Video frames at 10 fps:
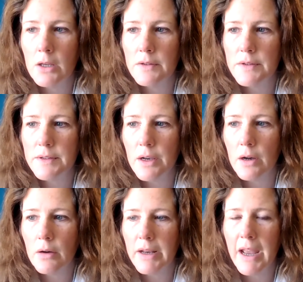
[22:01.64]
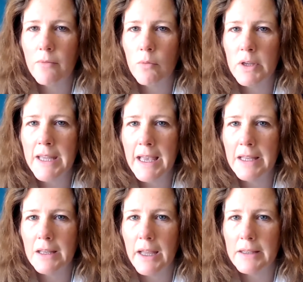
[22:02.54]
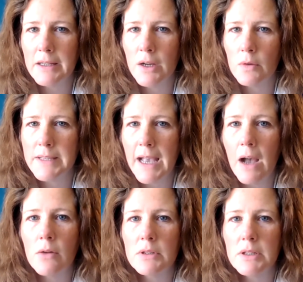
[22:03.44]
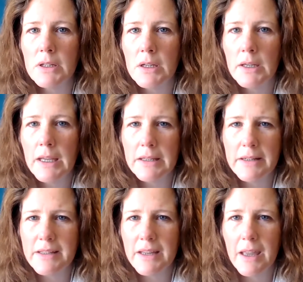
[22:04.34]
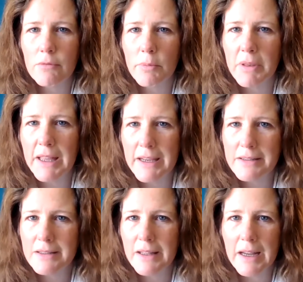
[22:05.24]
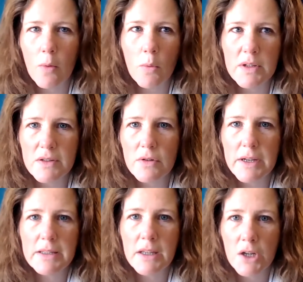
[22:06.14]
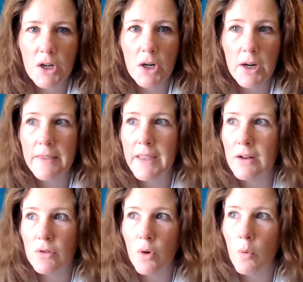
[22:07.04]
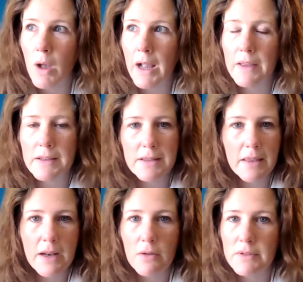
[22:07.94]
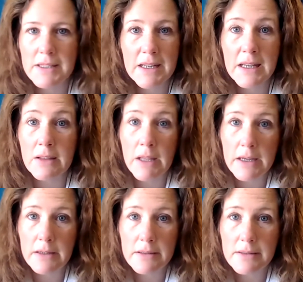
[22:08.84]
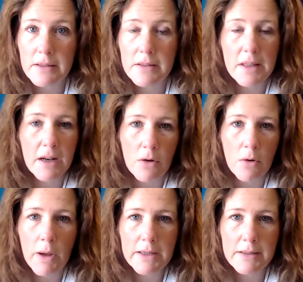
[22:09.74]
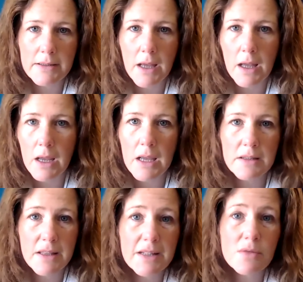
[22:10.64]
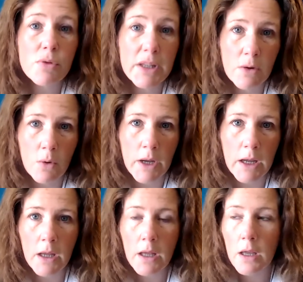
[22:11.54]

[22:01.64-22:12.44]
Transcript: So, and I have one headlight that goes out and needs to get replaced like once or twice a year. And they don't know why. They said they don't see any leaks. So they don't know why it does that. So that's really annoying.